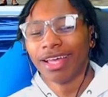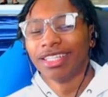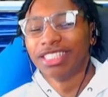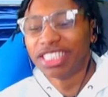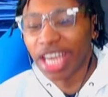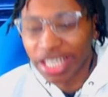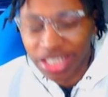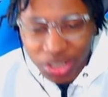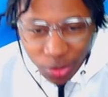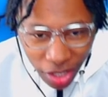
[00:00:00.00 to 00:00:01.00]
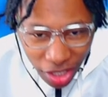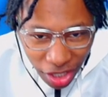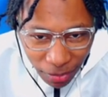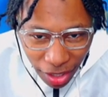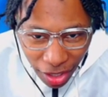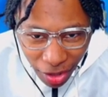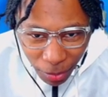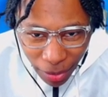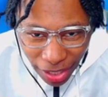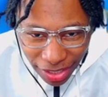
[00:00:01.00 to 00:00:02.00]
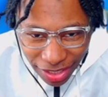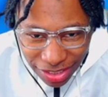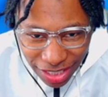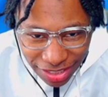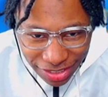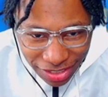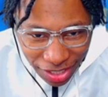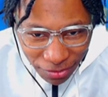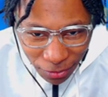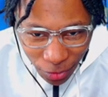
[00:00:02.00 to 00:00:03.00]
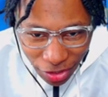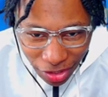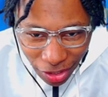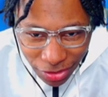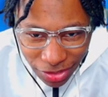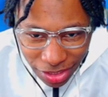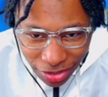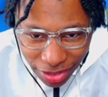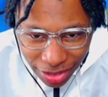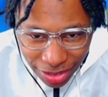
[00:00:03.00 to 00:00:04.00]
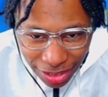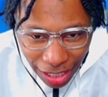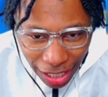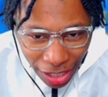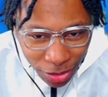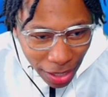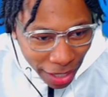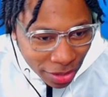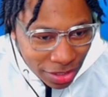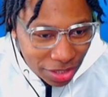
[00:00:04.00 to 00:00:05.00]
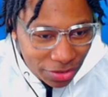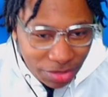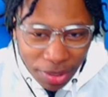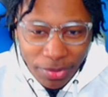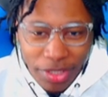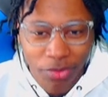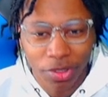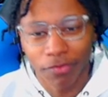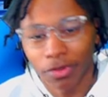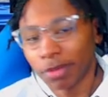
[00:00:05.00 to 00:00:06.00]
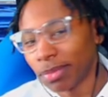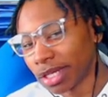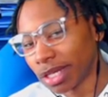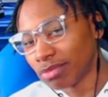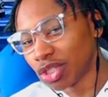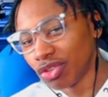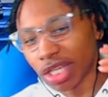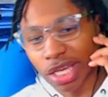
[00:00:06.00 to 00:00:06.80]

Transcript: J Scrub. Oh my goodness, that's his name for real. Are you serious? Are you are you serious, my brother? We from the pickup Junior and